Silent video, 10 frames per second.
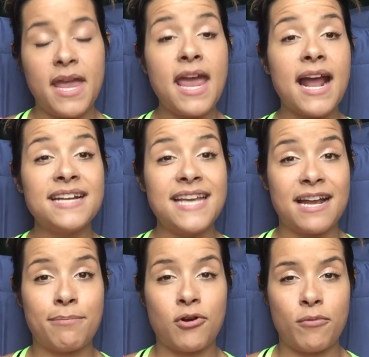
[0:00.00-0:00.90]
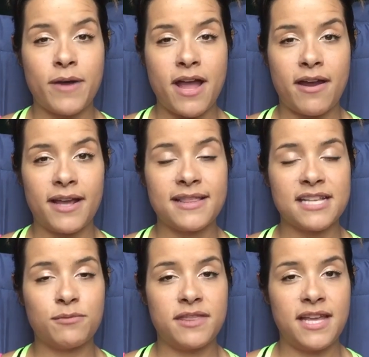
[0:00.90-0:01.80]
And I take a probiotic.
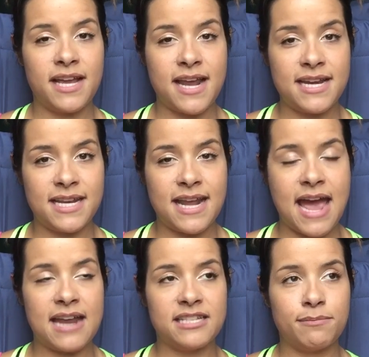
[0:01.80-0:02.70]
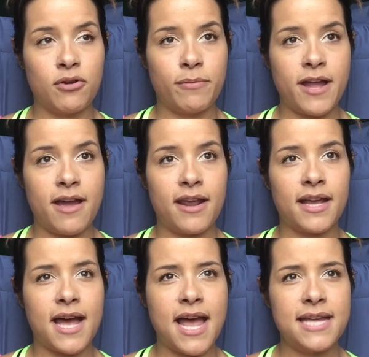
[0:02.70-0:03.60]
That's one thing that I did add as a probiotic.
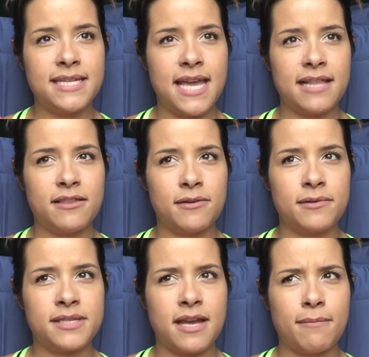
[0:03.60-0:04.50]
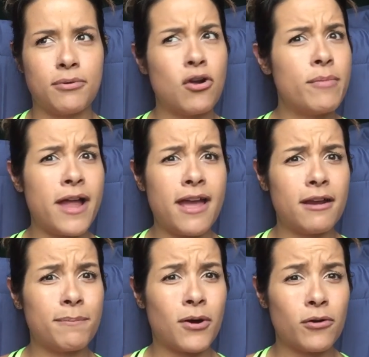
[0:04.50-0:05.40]
I take those
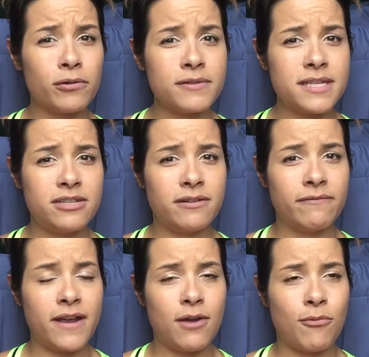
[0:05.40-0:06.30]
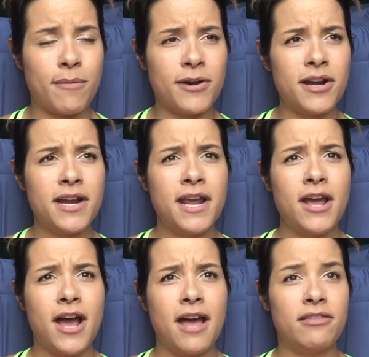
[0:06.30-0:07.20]
probiotic pearls that you can find at Walmart.
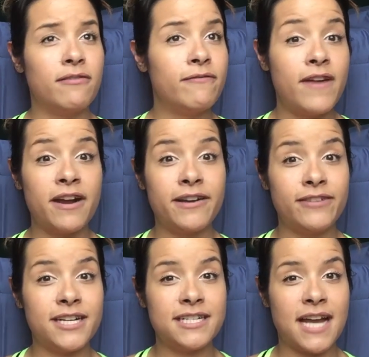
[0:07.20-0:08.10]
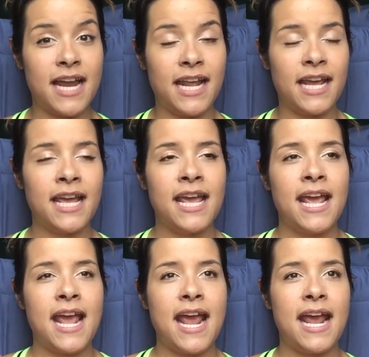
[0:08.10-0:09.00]
They're very, very tiny.
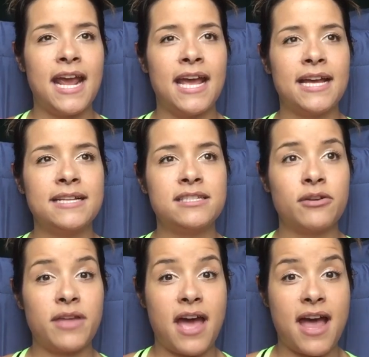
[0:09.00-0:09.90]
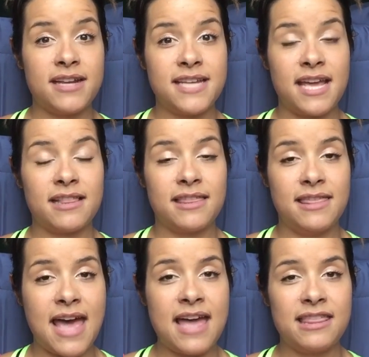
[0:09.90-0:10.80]
And so yeah, I take
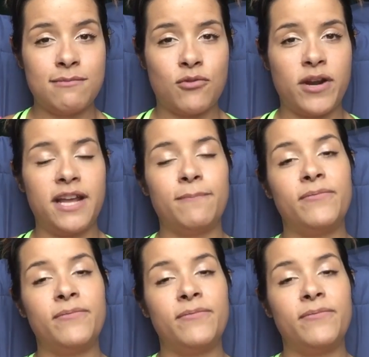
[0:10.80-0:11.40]
that in the morning.